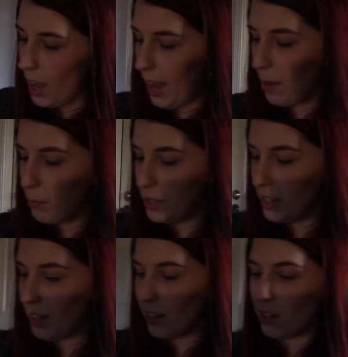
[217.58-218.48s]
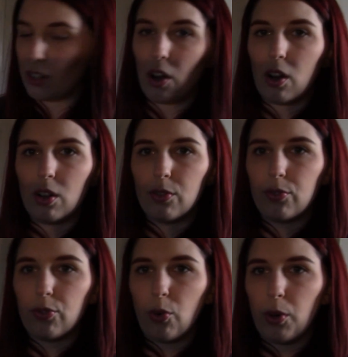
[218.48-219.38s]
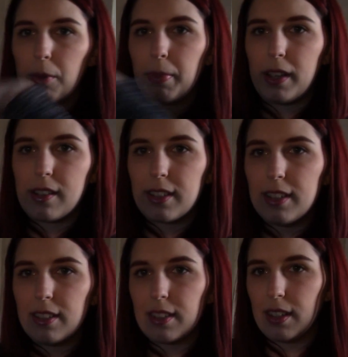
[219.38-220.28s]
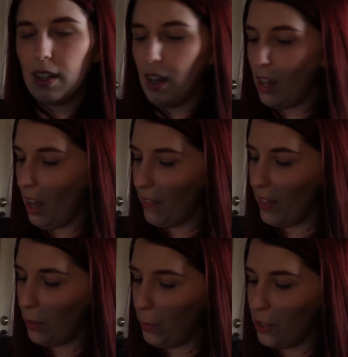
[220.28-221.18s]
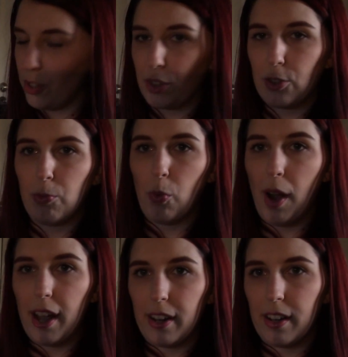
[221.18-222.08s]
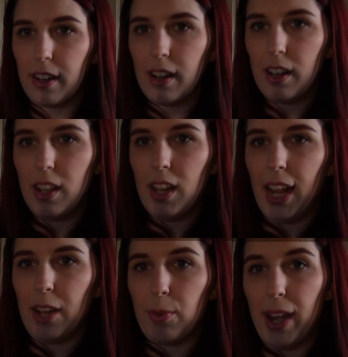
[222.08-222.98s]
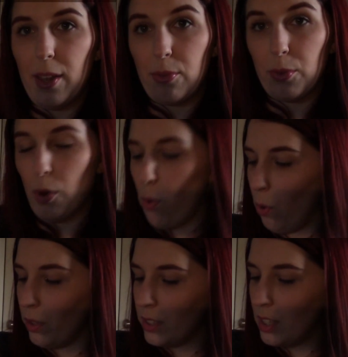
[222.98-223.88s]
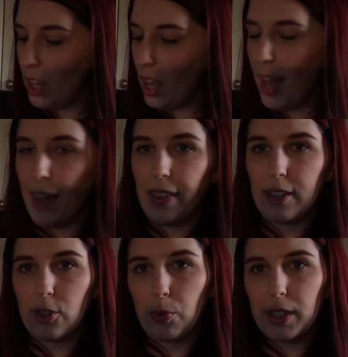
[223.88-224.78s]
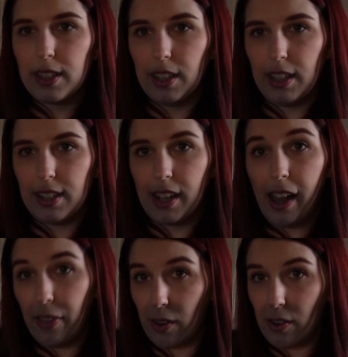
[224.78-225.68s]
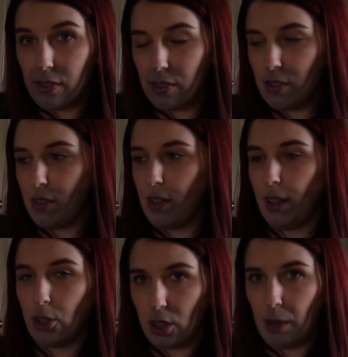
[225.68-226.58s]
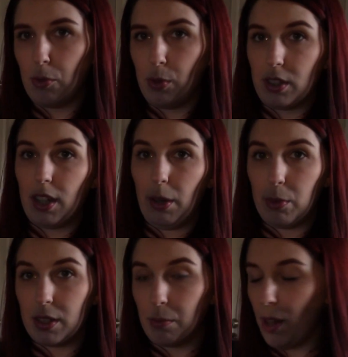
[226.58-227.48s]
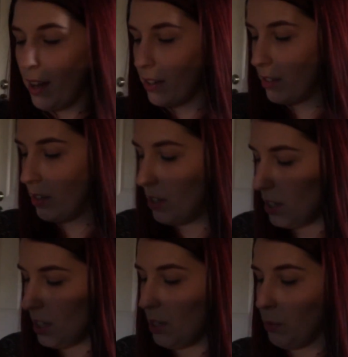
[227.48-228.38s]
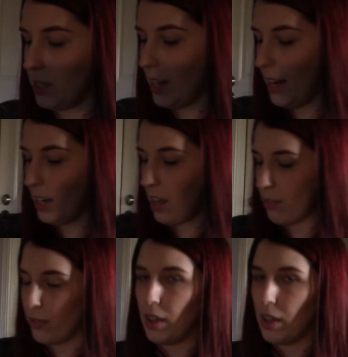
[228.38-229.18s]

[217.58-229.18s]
And we did that on all four pieces. And then we took some wire and ran it through the holes and then twisted it together and just kept twisting it with some pliers until it was tight enough